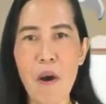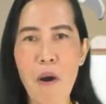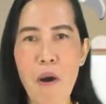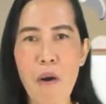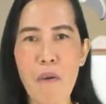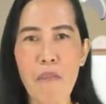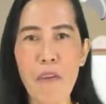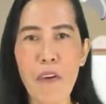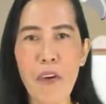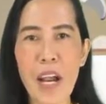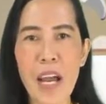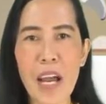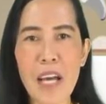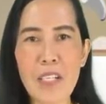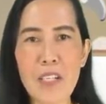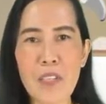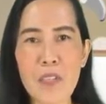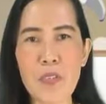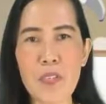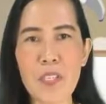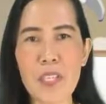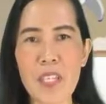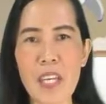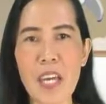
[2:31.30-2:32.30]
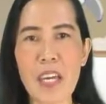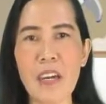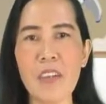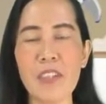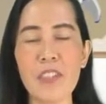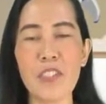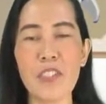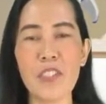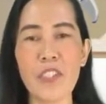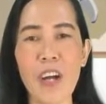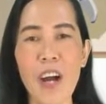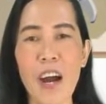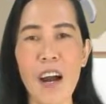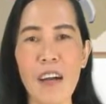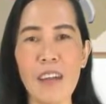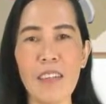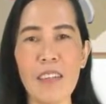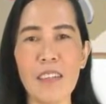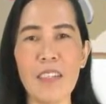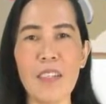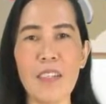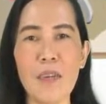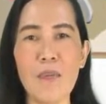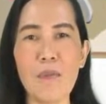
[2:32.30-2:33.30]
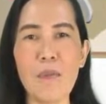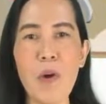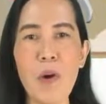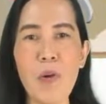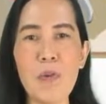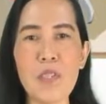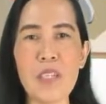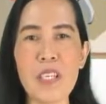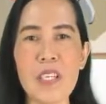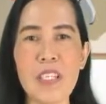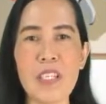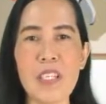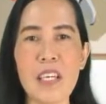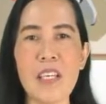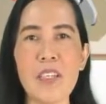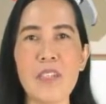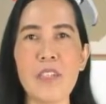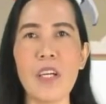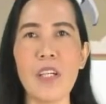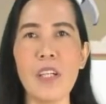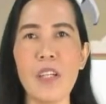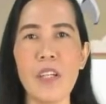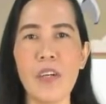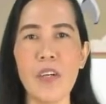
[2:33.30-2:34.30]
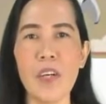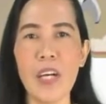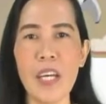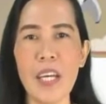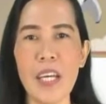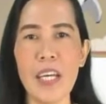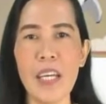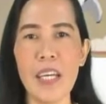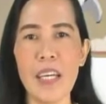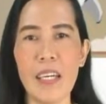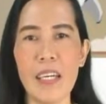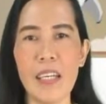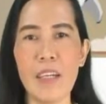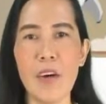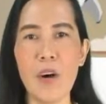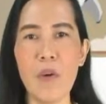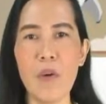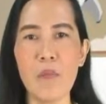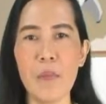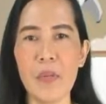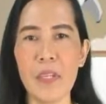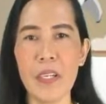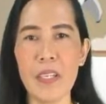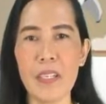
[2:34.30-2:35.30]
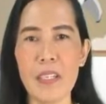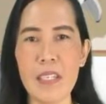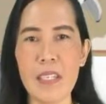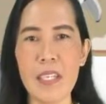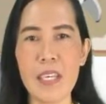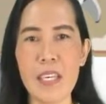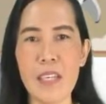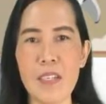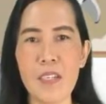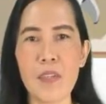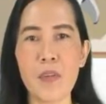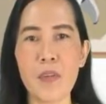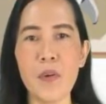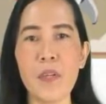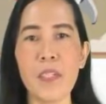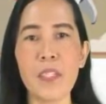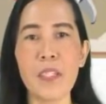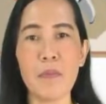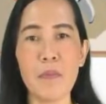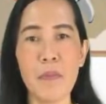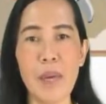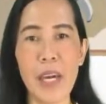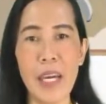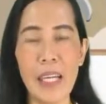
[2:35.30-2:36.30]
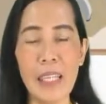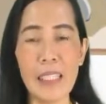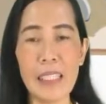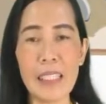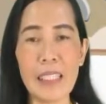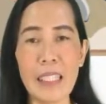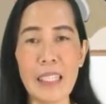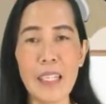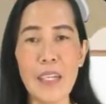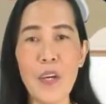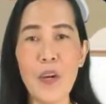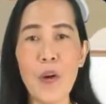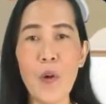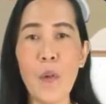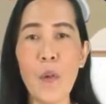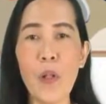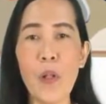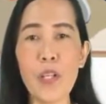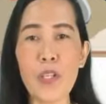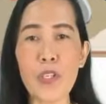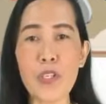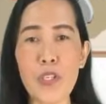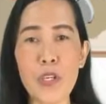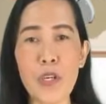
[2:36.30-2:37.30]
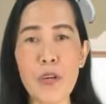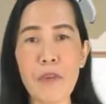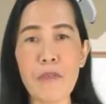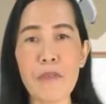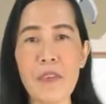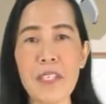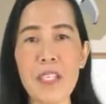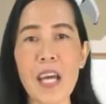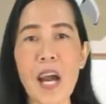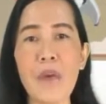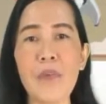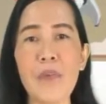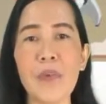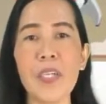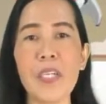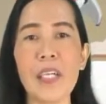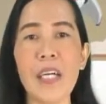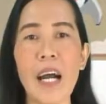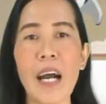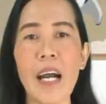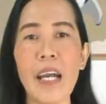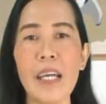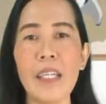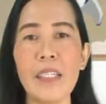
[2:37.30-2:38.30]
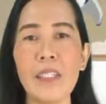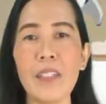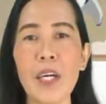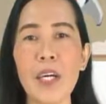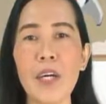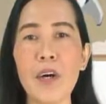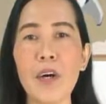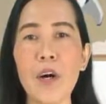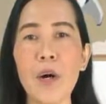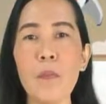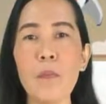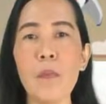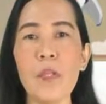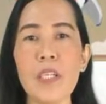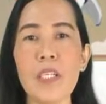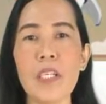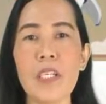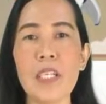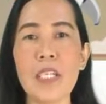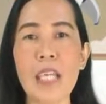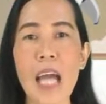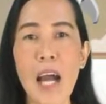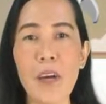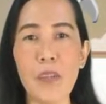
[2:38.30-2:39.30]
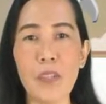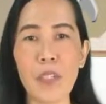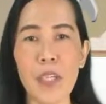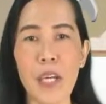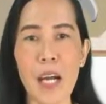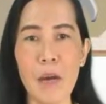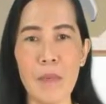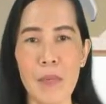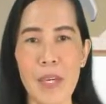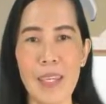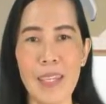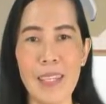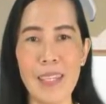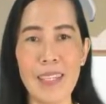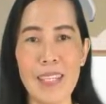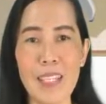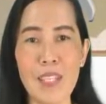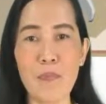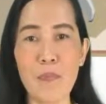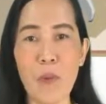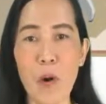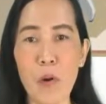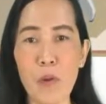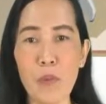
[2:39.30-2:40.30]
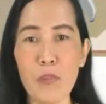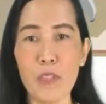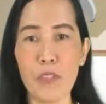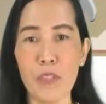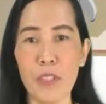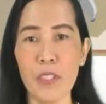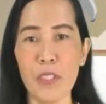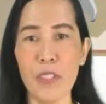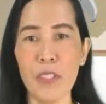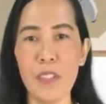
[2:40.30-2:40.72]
For us to stay on track, the most essential learning competencies, or the MELC, will serve as our guide to accomplished outcome in this module.